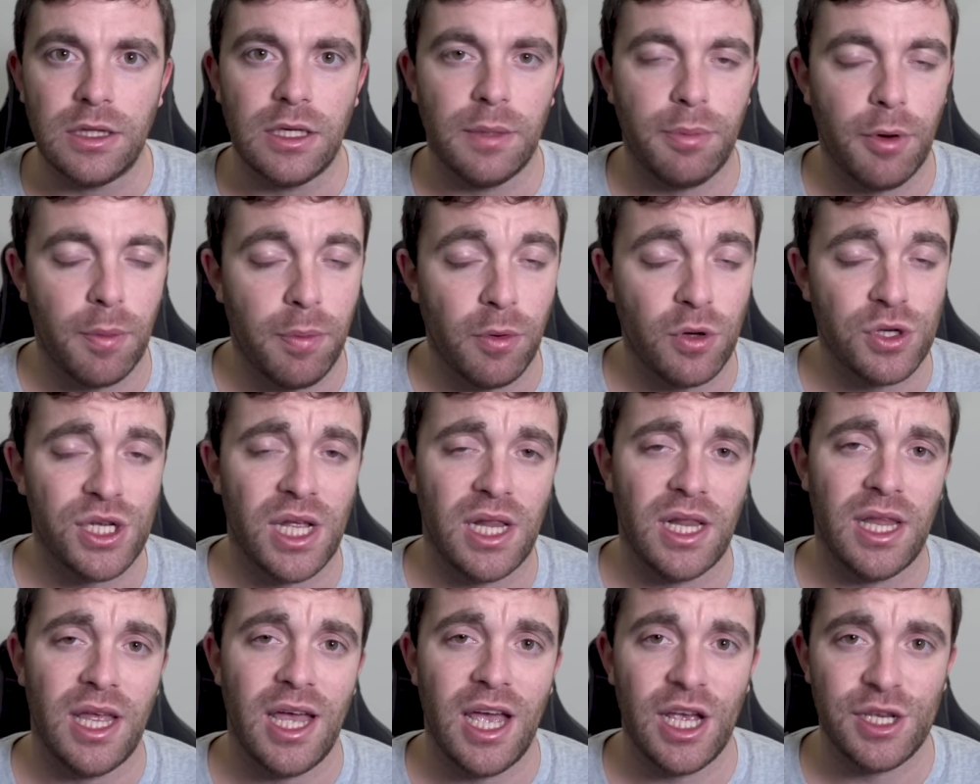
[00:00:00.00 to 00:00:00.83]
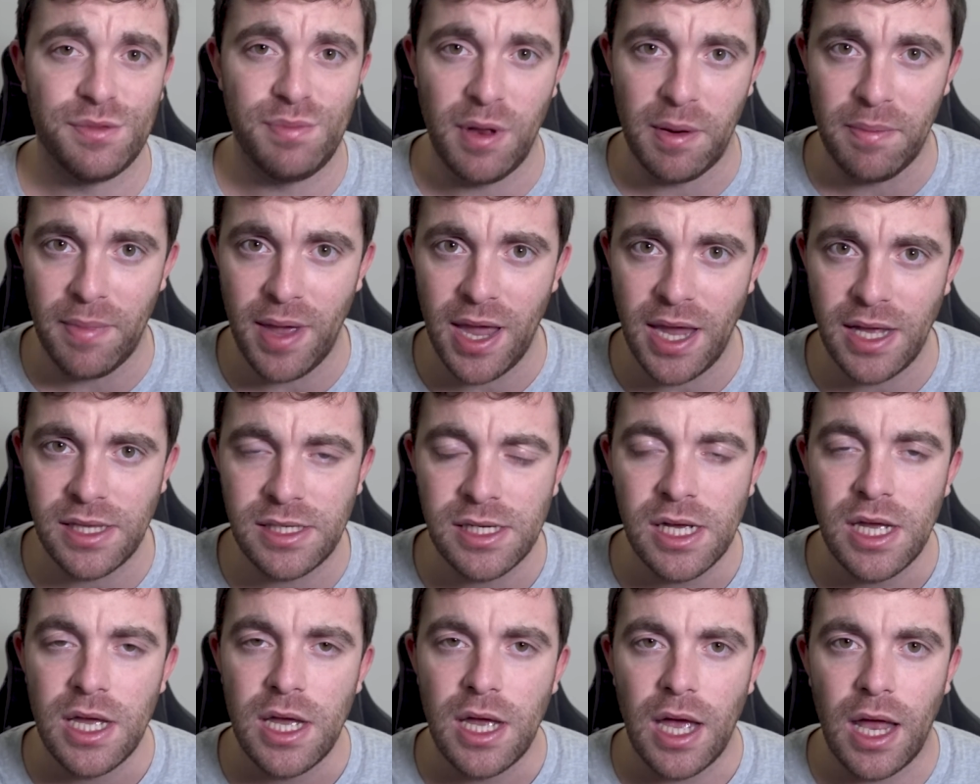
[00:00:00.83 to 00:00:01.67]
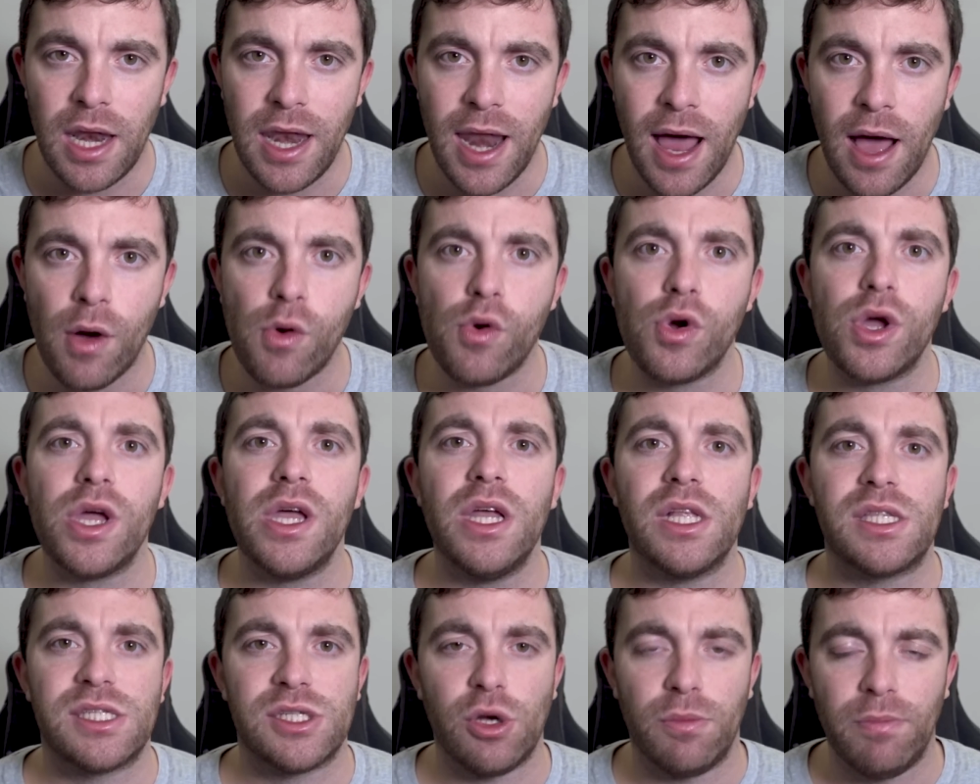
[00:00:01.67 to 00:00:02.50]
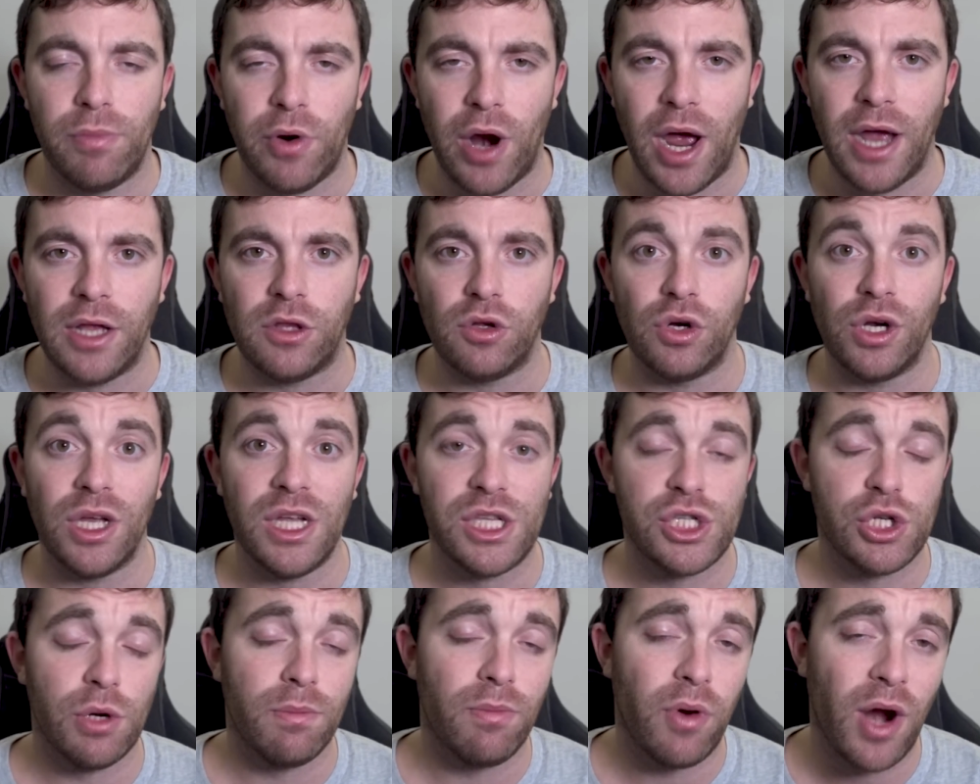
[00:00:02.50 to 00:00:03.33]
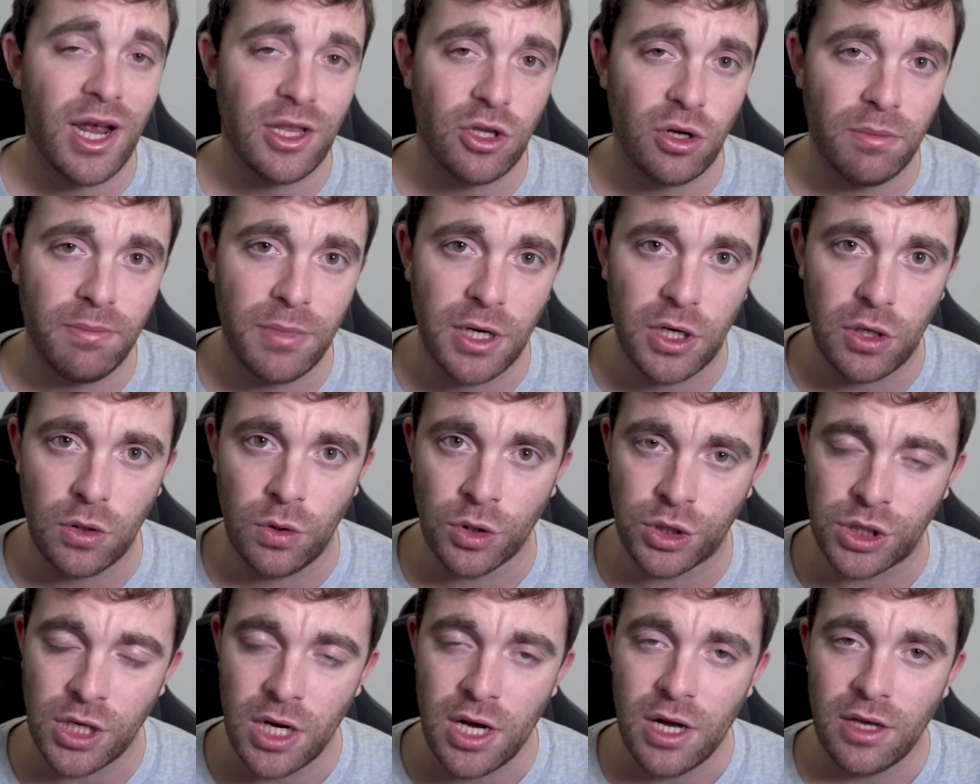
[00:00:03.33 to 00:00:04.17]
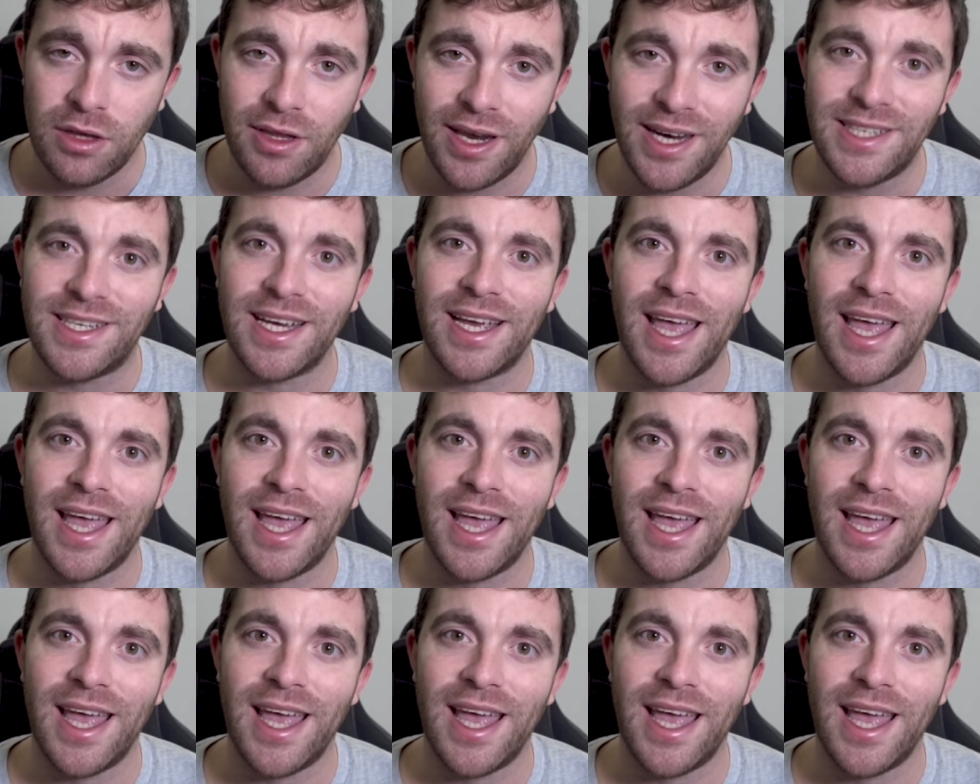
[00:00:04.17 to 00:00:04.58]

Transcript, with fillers: The proposal has been made and now it's on Brighton. It's on Brighton because there is